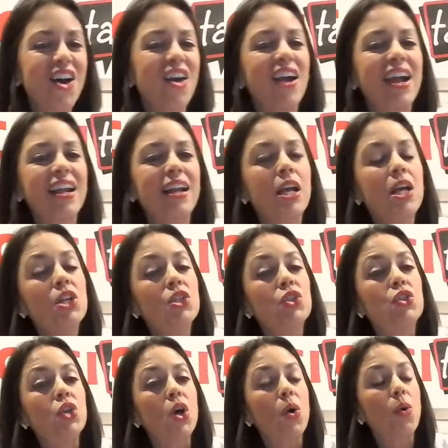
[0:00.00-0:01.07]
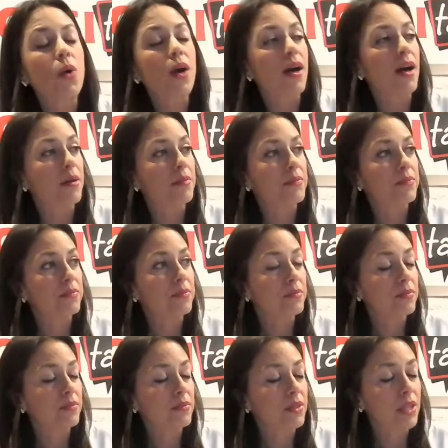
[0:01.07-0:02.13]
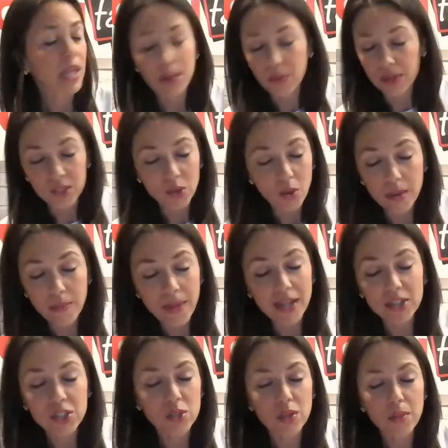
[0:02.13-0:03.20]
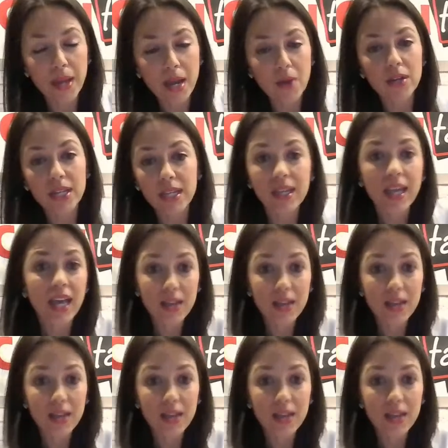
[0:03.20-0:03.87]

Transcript: All right. So, anyways, going back to the power knee,